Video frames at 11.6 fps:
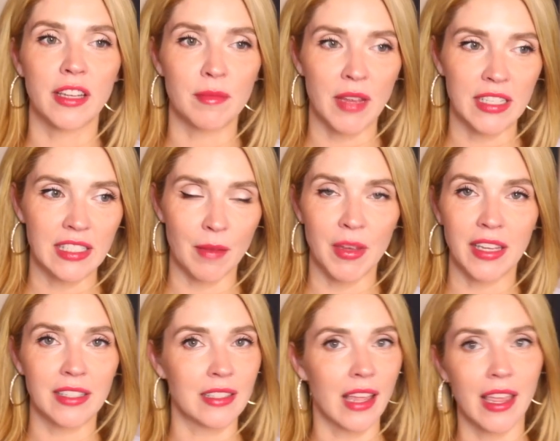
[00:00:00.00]
and my
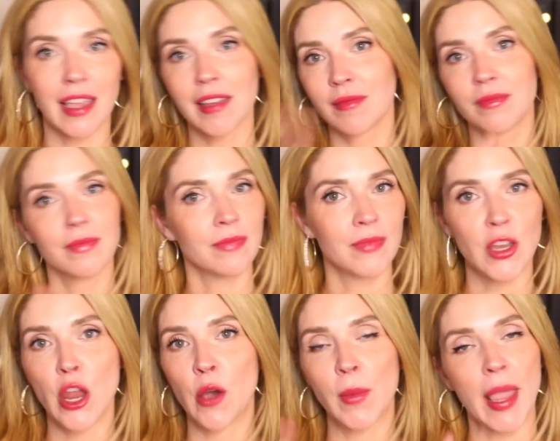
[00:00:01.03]
stomach is like,
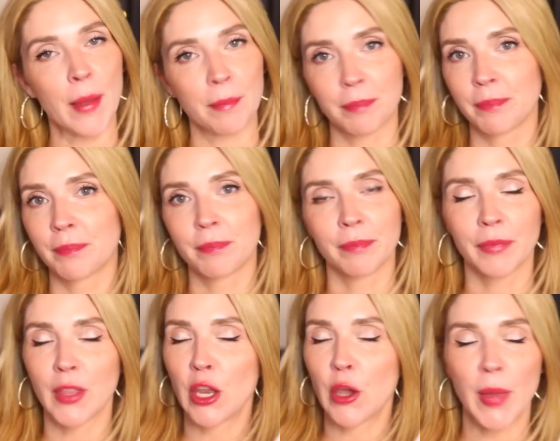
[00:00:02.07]
no, ma'am.
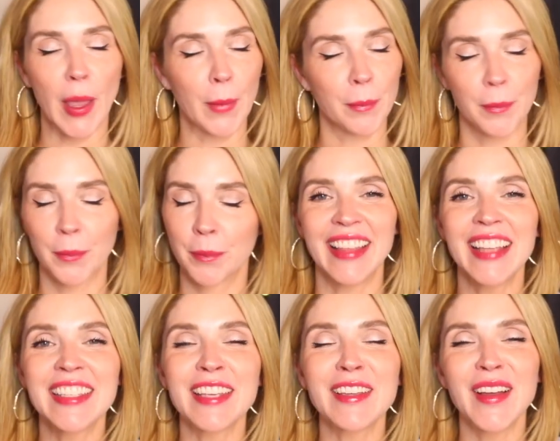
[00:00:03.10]
No, ma'am.
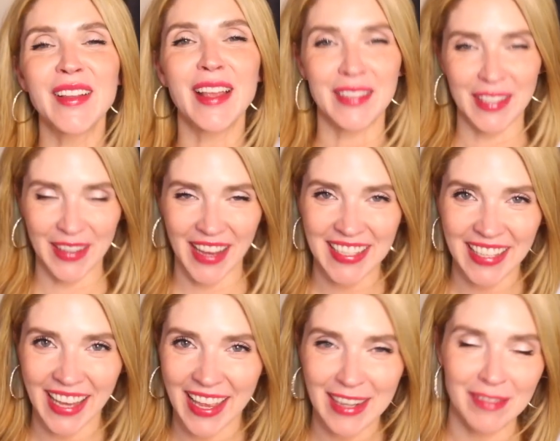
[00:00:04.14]
That's it, y'all. I'll see you guys
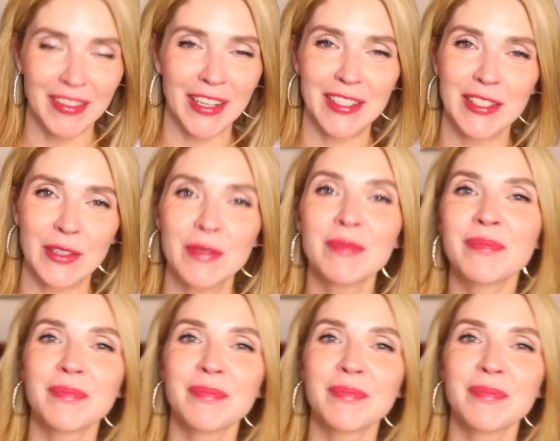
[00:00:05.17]
again very soon.